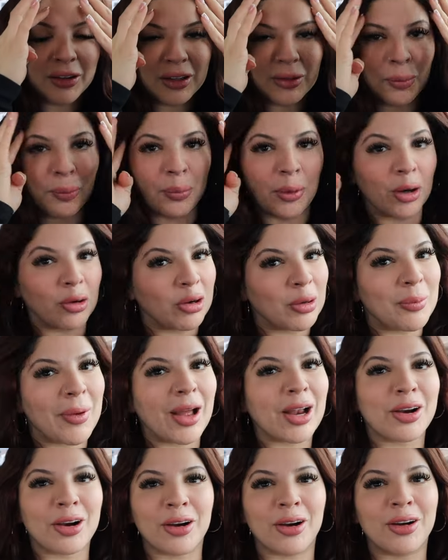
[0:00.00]
book with
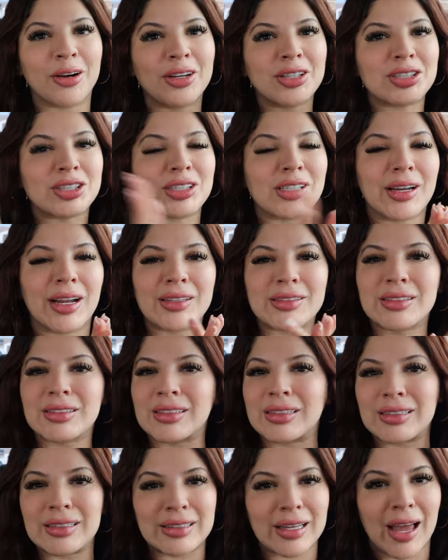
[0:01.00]
my girl. She gets
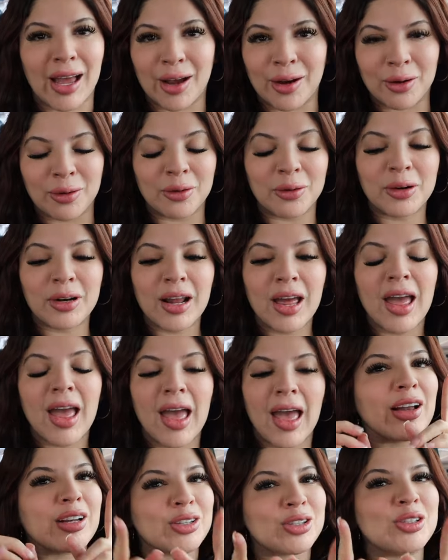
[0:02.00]
down.
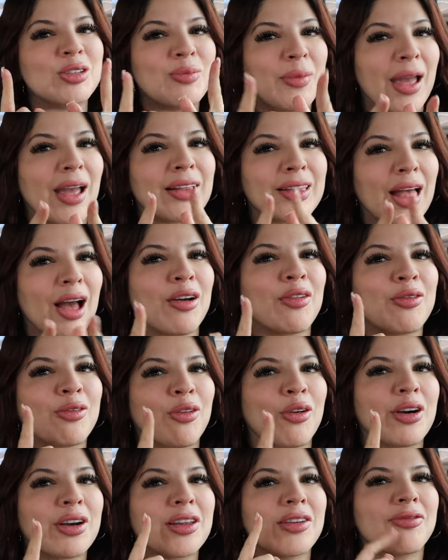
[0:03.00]
I do make that
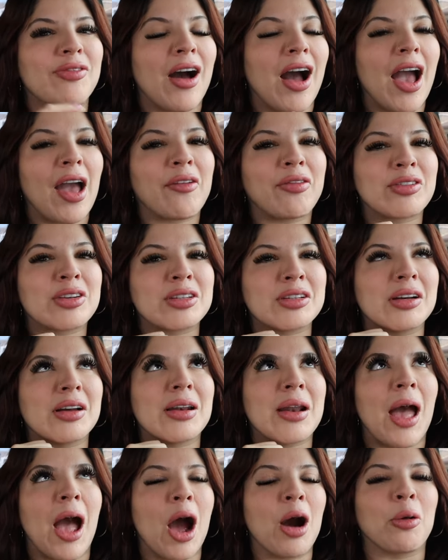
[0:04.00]
45 to
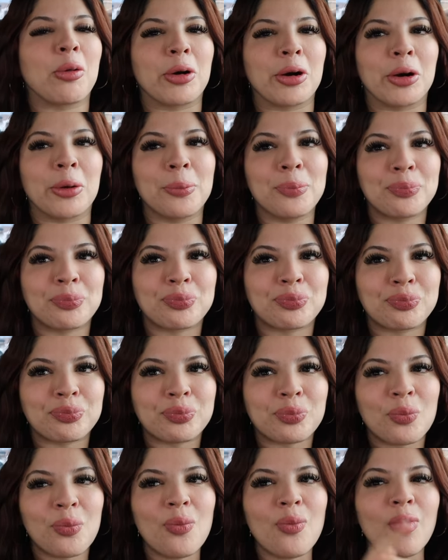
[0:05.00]
an hour
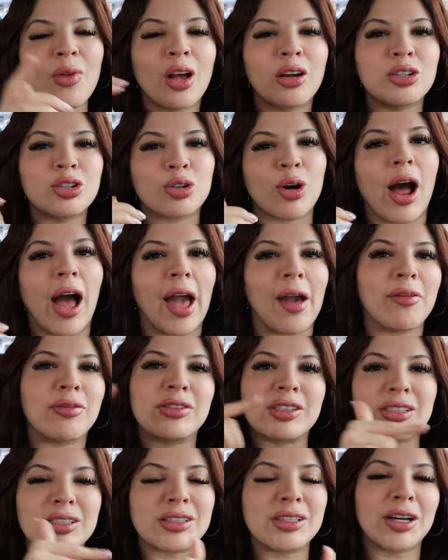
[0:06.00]
drive
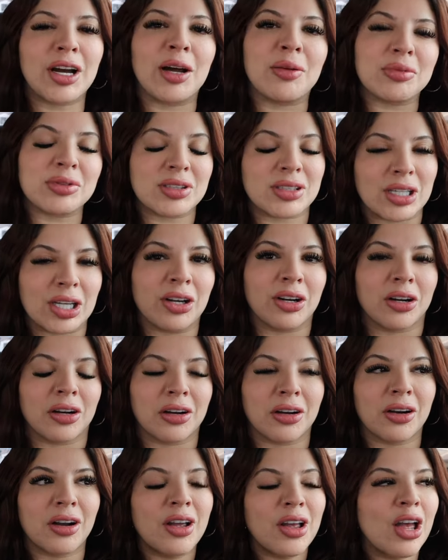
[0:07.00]
just to come see
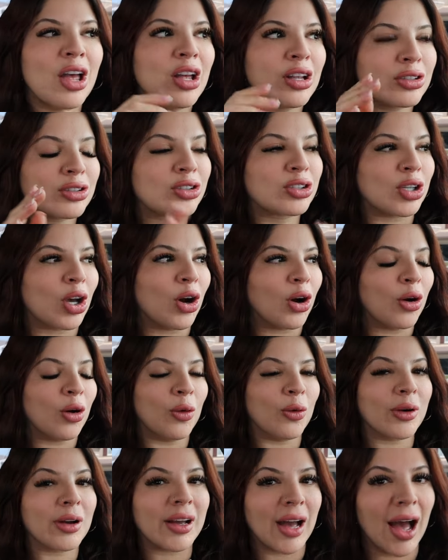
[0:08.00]
her.
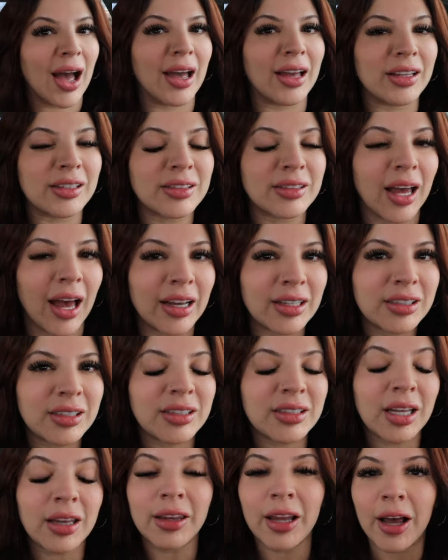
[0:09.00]
So guys, I
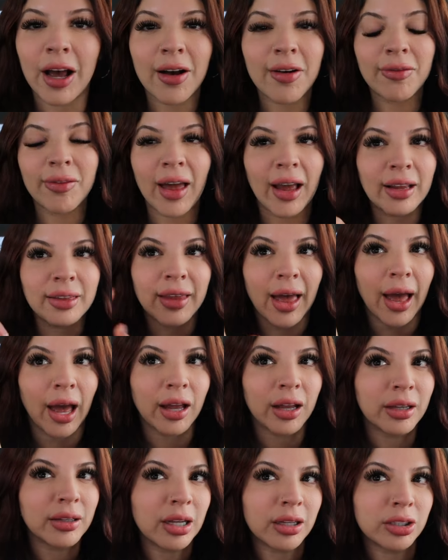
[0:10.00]
just love like
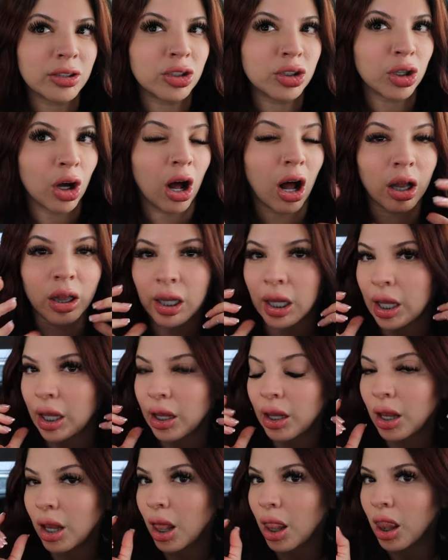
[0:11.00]
that
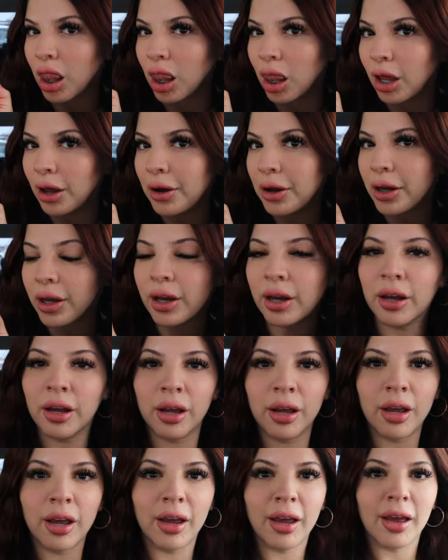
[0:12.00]
dolly look,
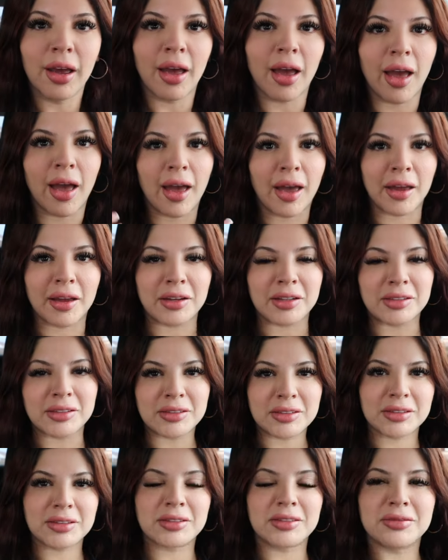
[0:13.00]

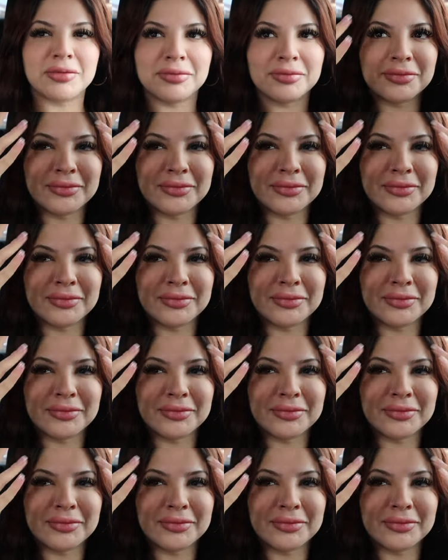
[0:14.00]
and